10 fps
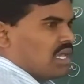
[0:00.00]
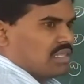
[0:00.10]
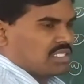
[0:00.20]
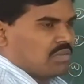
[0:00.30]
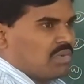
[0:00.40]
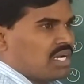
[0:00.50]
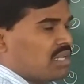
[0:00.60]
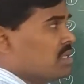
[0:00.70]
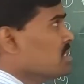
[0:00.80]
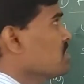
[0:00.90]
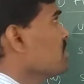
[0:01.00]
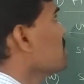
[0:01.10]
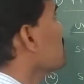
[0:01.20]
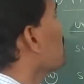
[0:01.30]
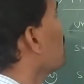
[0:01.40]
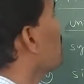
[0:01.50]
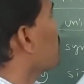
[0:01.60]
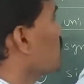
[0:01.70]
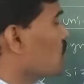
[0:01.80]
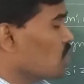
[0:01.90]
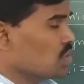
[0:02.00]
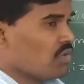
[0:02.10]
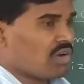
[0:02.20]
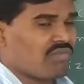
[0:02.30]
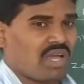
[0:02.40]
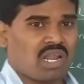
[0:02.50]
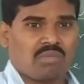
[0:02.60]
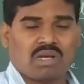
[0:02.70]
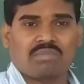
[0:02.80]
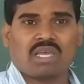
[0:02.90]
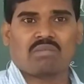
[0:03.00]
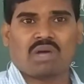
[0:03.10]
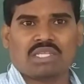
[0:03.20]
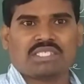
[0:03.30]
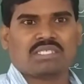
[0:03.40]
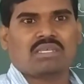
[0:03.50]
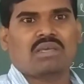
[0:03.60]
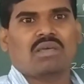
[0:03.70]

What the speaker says: The symmetry means is the Protozoan phylum of the animals.